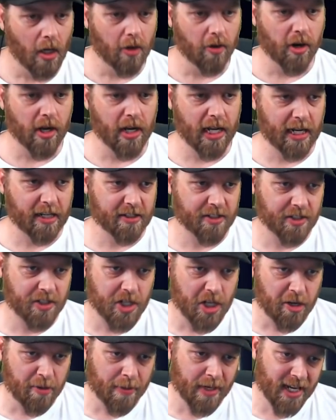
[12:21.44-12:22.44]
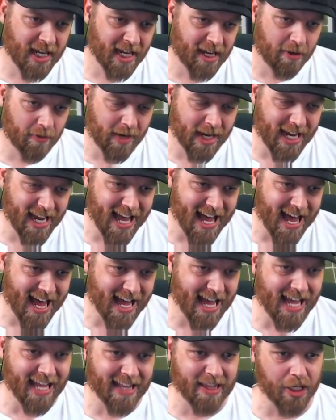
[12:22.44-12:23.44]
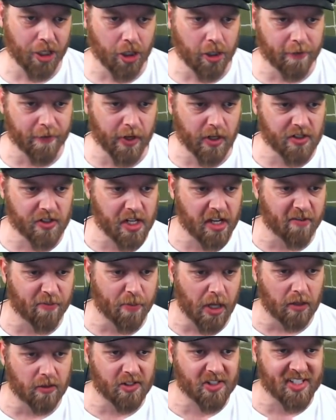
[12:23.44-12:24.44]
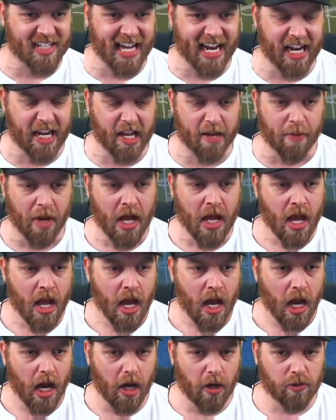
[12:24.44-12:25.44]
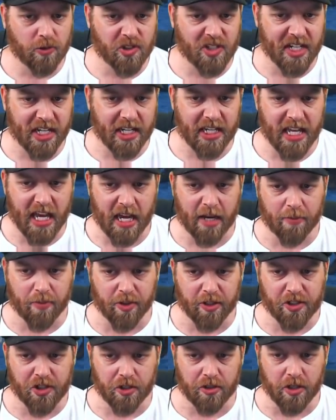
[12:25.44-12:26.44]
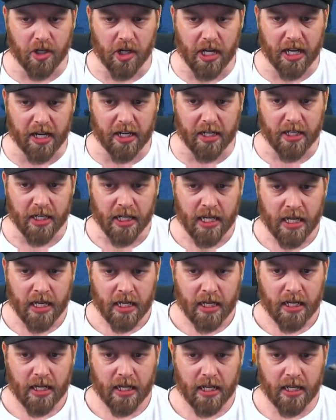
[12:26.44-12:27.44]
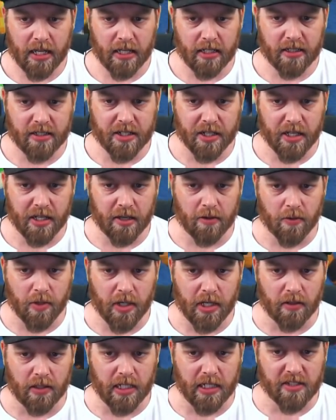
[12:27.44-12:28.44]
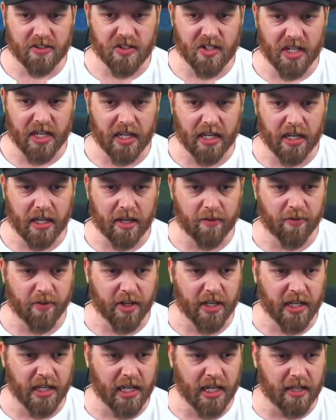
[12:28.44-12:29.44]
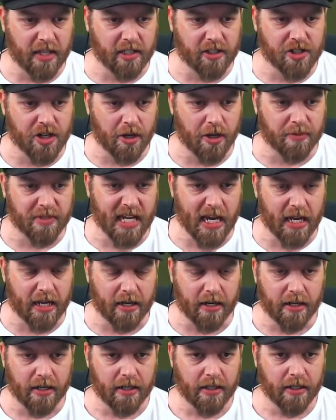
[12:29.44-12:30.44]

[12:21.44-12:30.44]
All right, ladies and gentlemen, here we are at the University of Bolton Stadium, hosting Cambridge United. And, well, let's see if we can get the job done.